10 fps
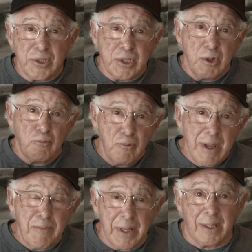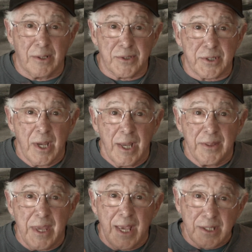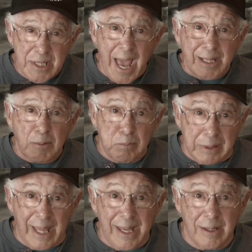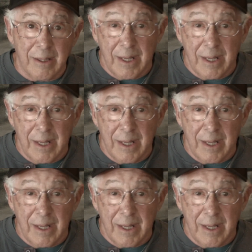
she rebuilds the exact plane,